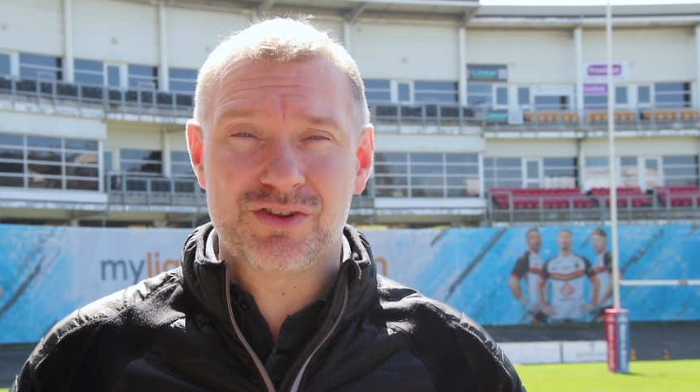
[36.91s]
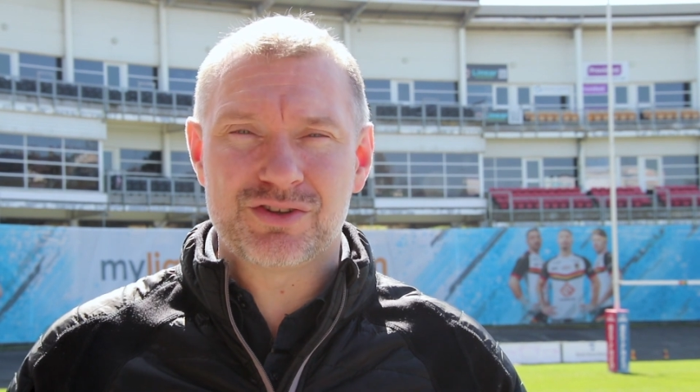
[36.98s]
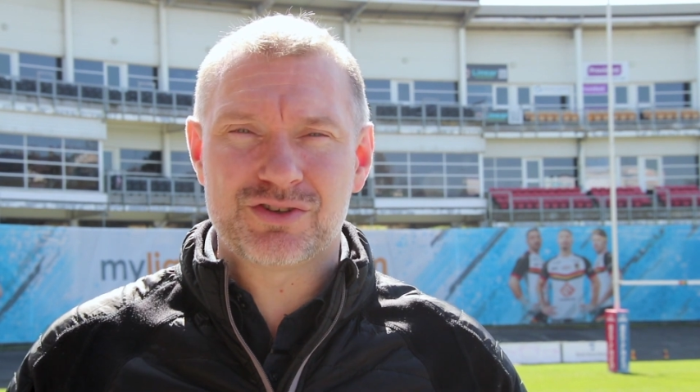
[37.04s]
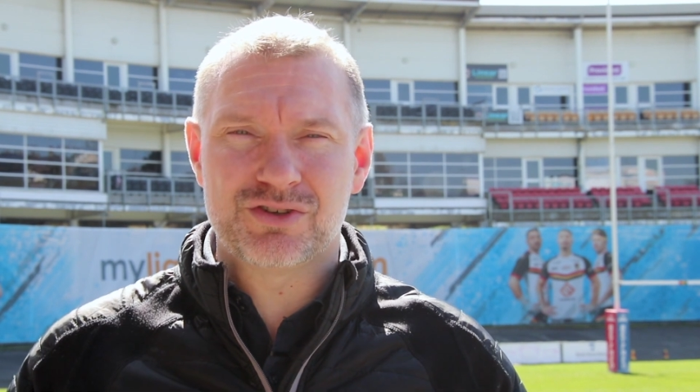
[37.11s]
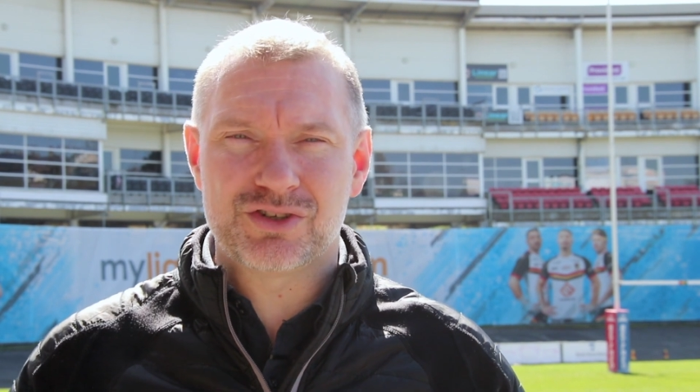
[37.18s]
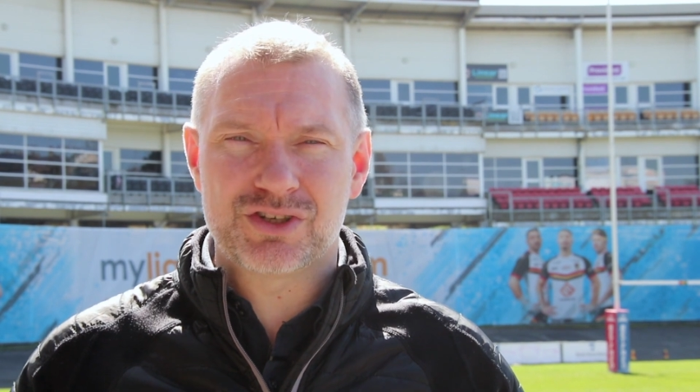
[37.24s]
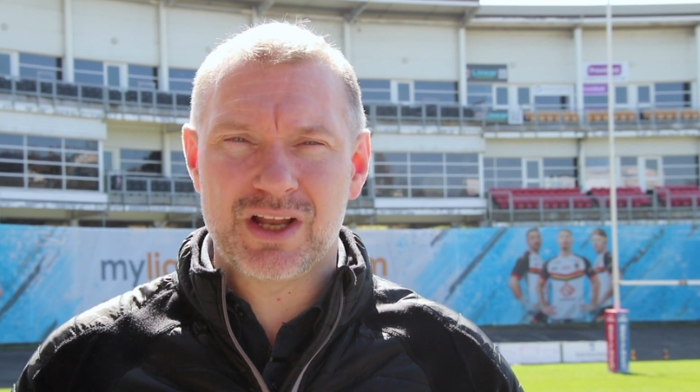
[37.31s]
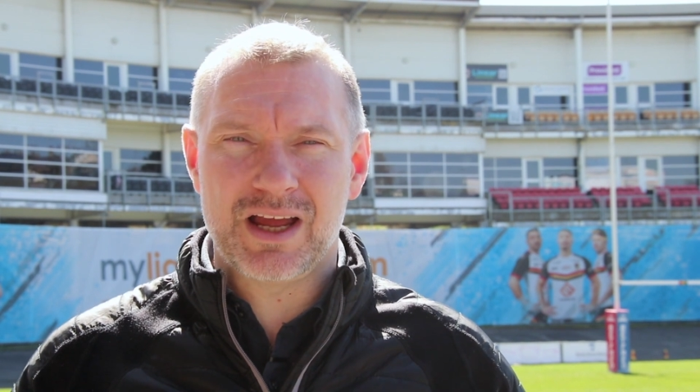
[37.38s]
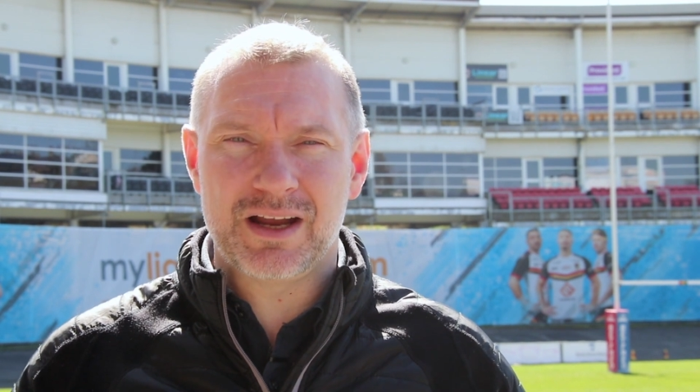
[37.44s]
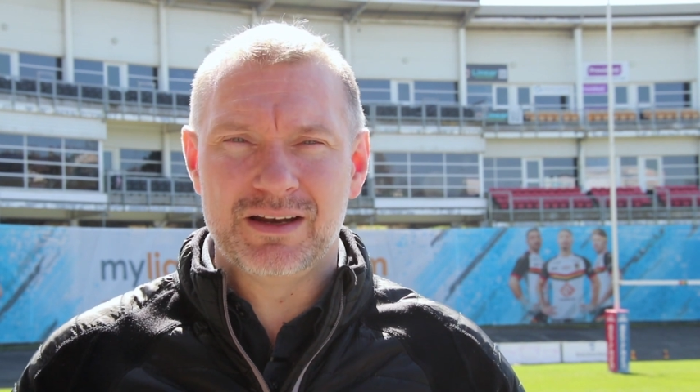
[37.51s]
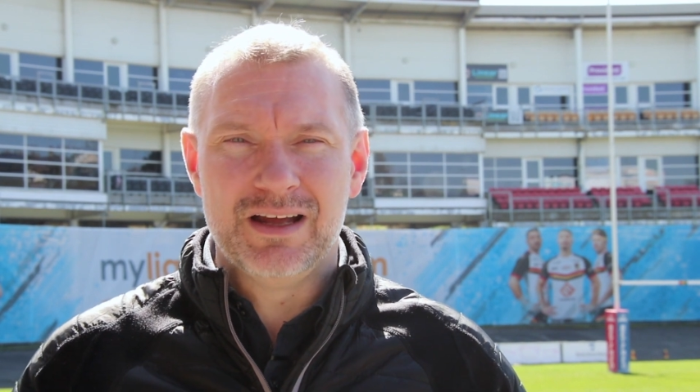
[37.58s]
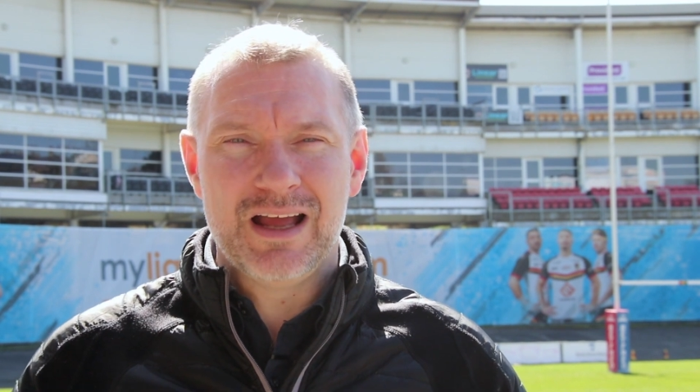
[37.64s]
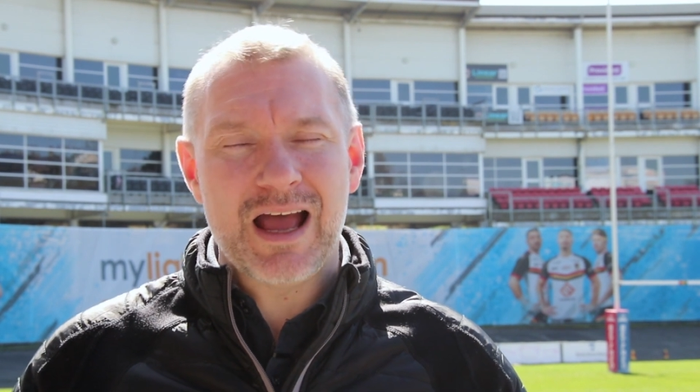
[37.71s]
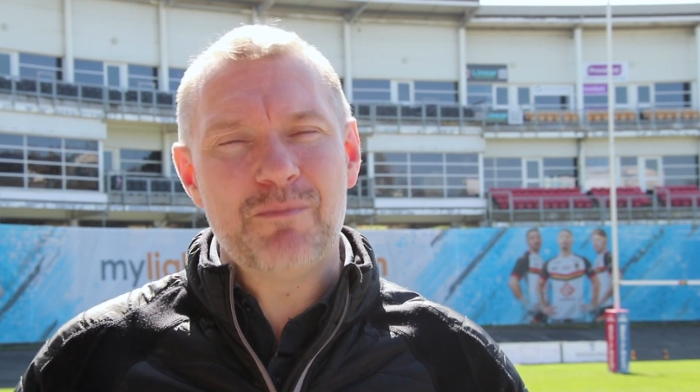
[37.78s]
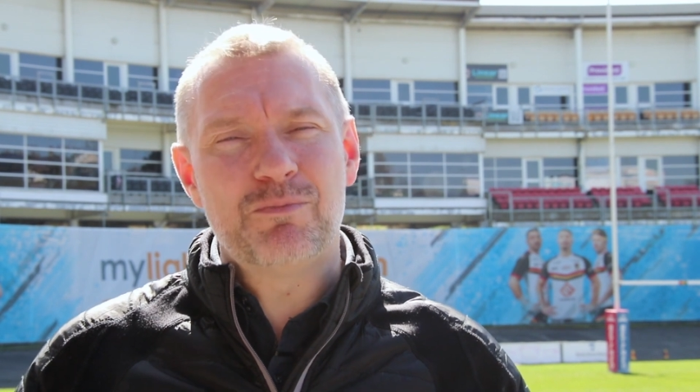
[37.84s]
on the touchline
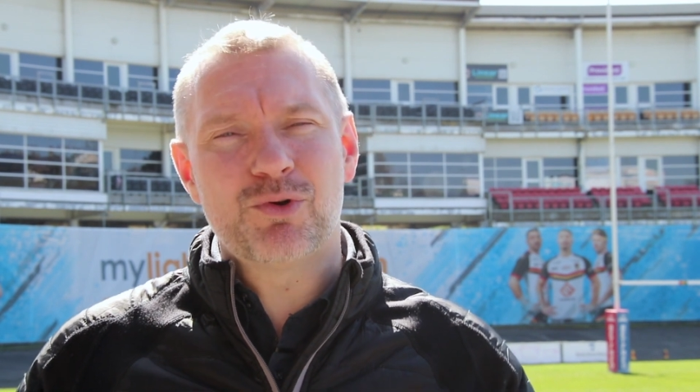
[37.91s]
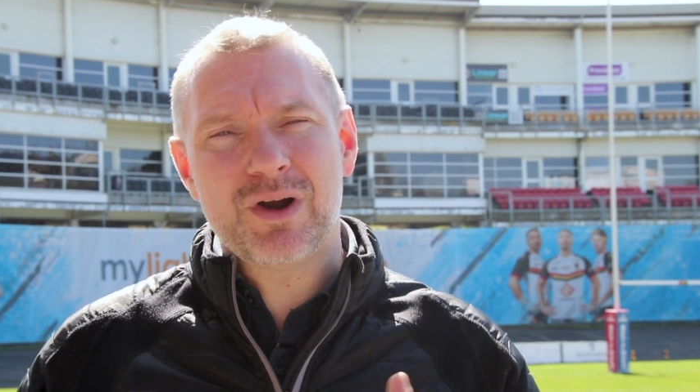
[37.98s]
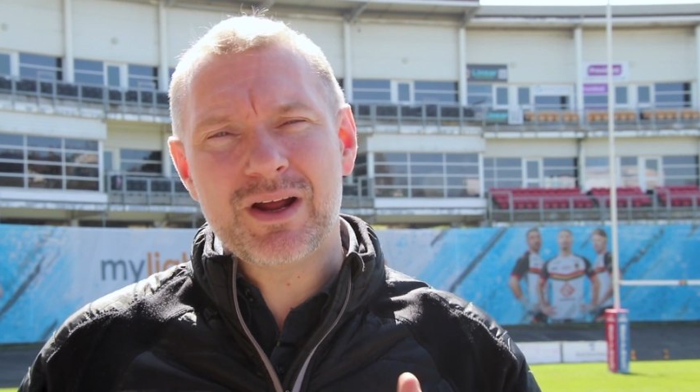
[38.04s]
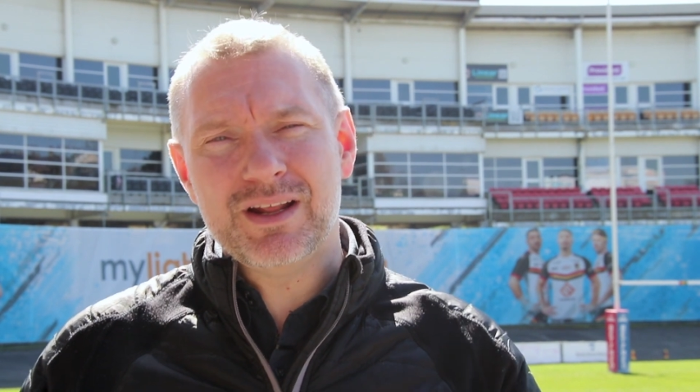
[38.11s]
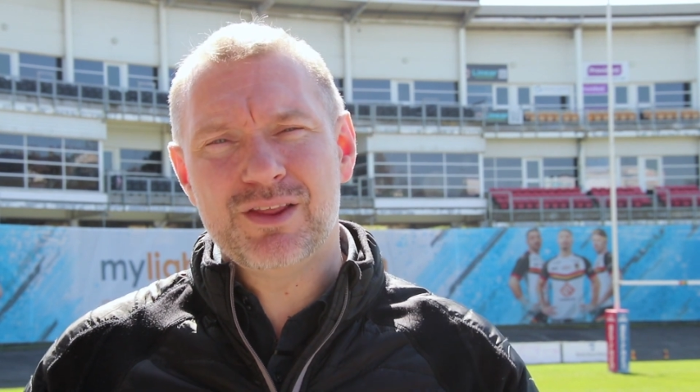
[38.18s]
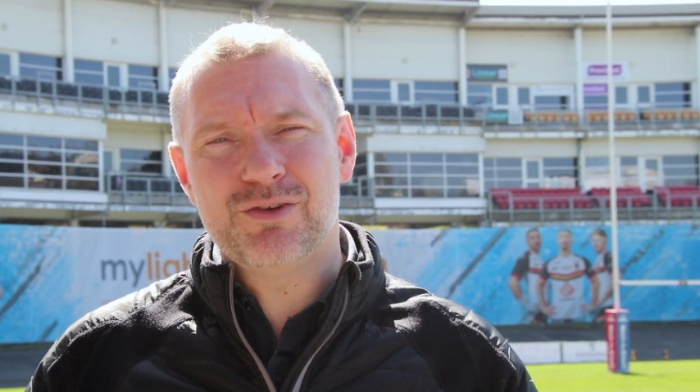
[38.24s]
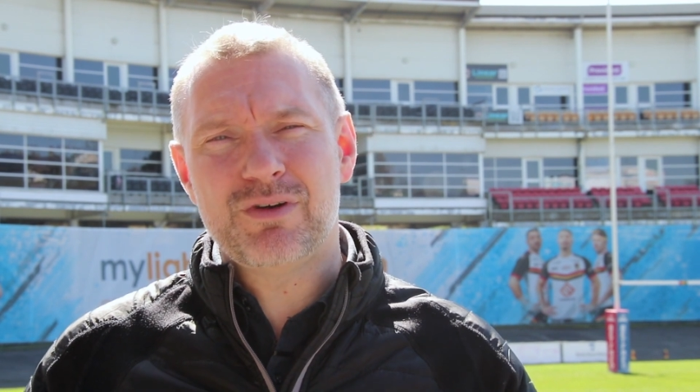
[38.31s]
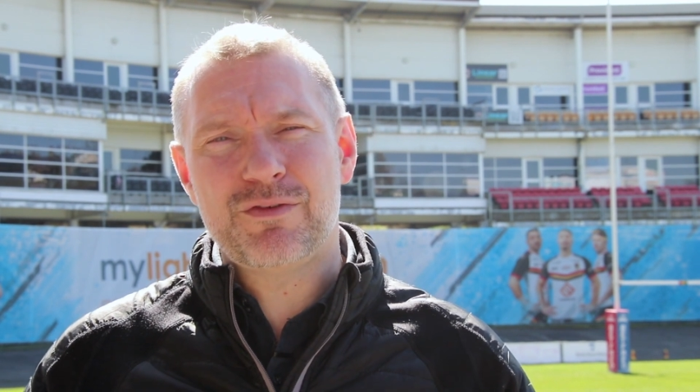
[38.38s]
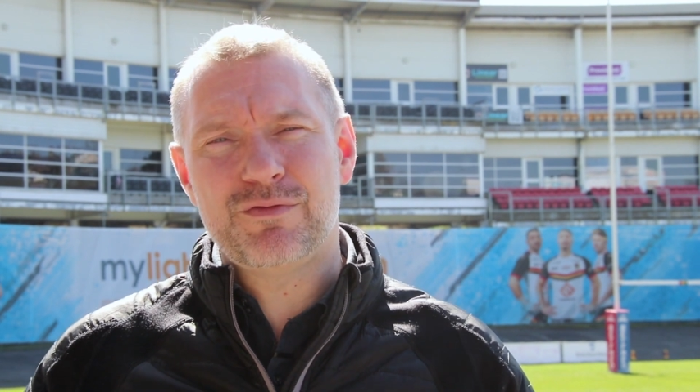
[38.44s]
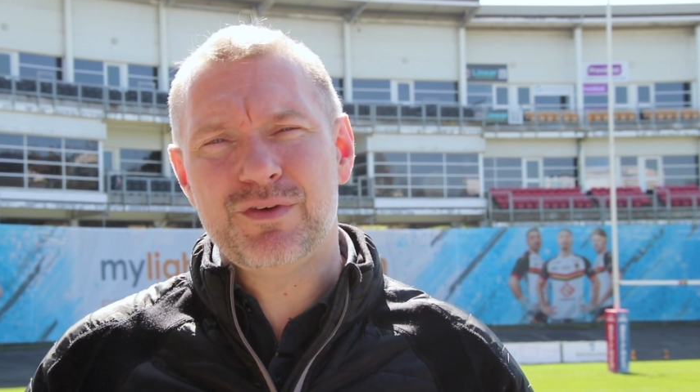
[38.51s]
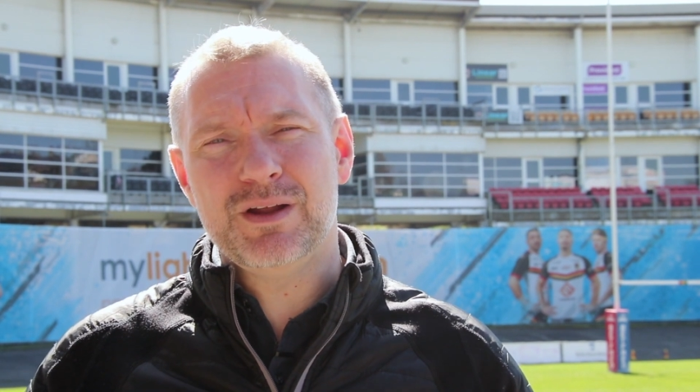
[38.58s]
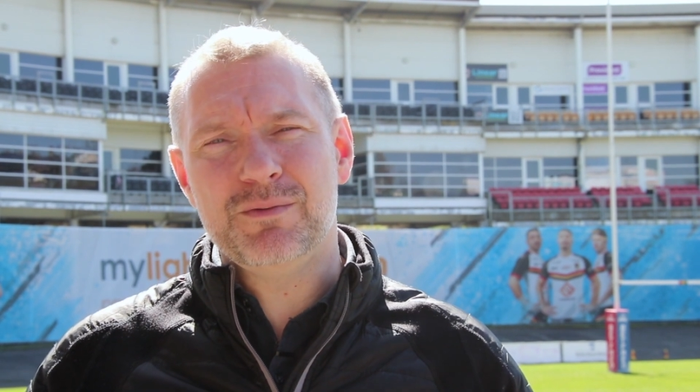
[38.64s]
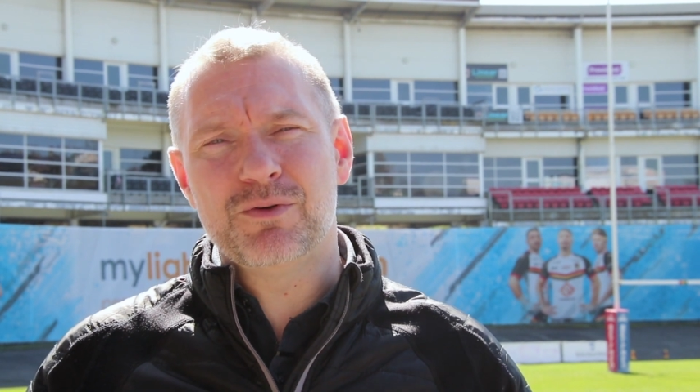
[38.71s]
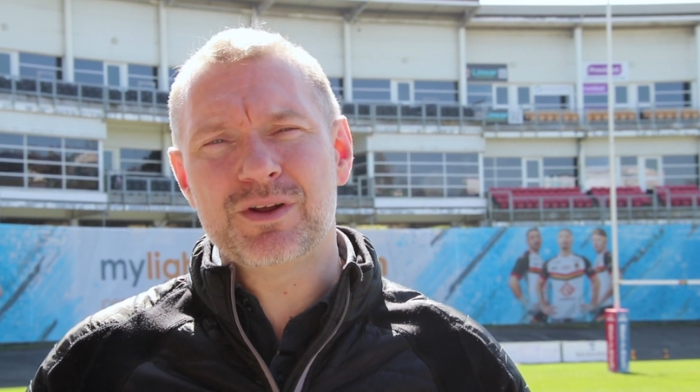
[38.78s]
and berated the referee,